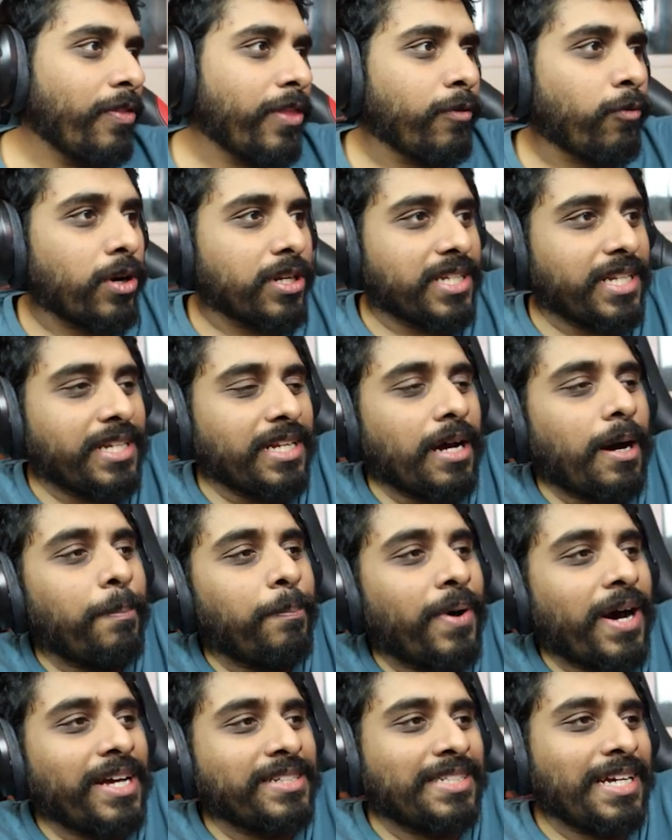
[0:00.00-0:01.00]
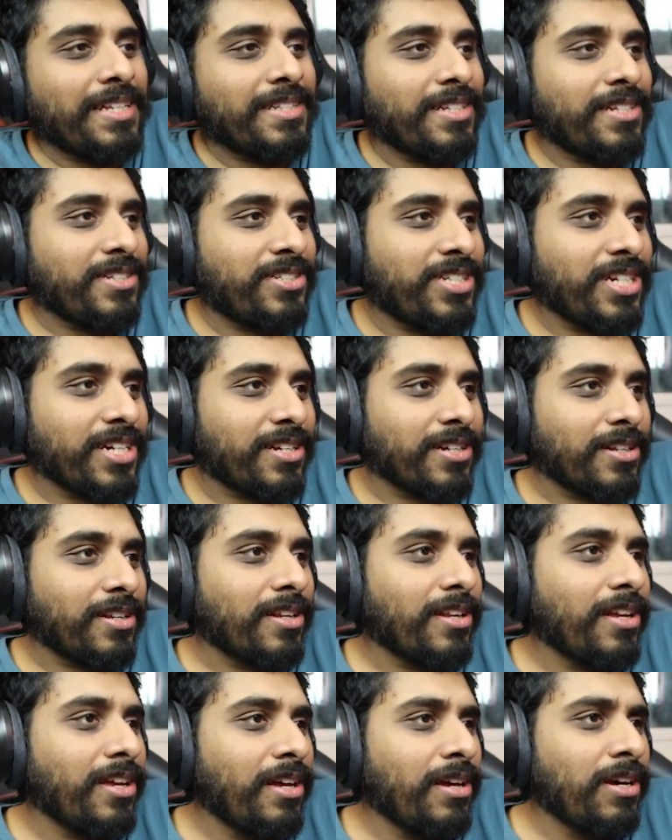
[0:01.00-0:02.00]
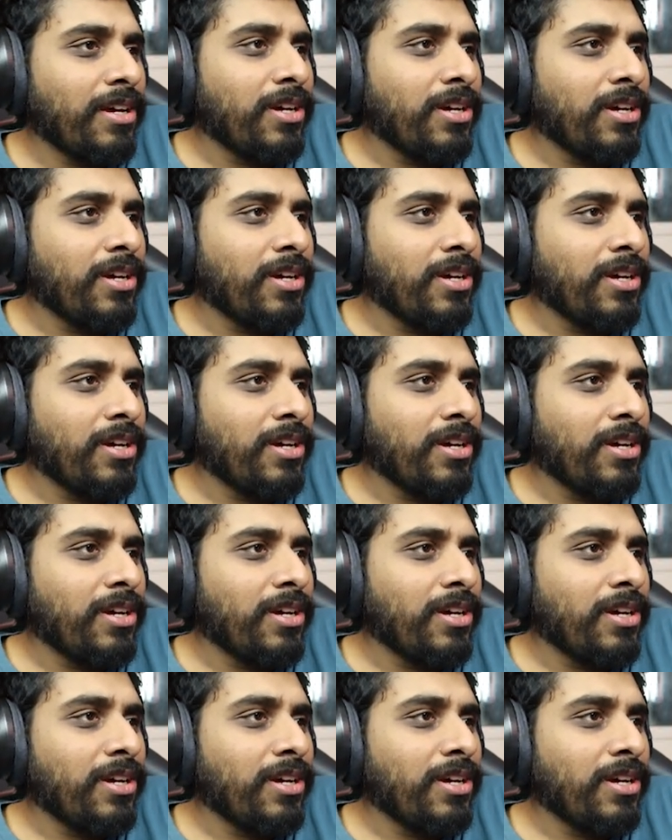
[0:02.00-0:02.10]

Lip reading: What did the umpire say to the chicken